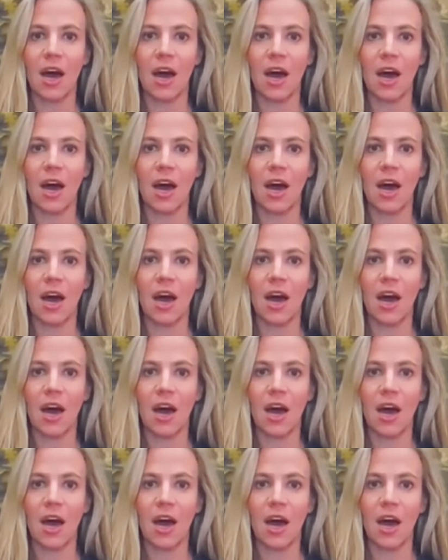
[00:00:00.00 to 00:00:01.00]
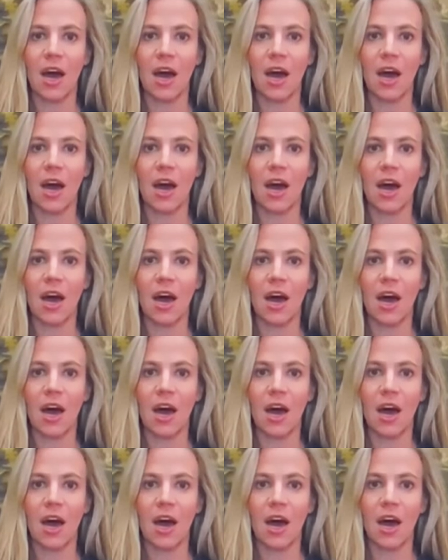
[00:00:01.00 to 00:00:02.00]

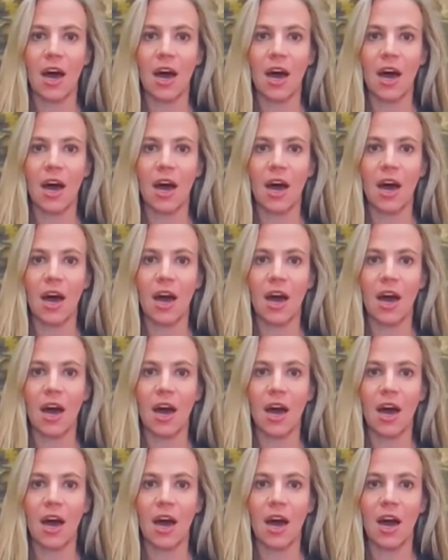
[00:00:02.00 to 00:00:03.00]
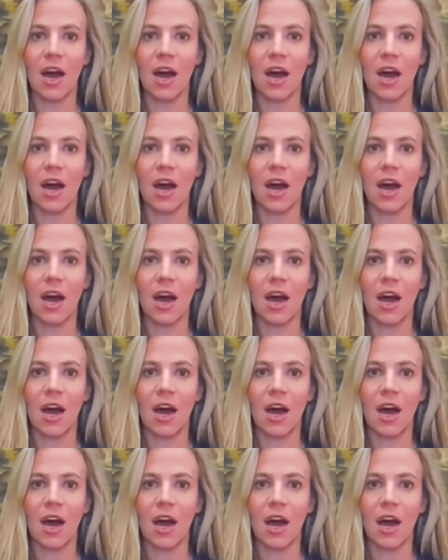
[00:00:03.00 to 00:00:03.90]
[no speech]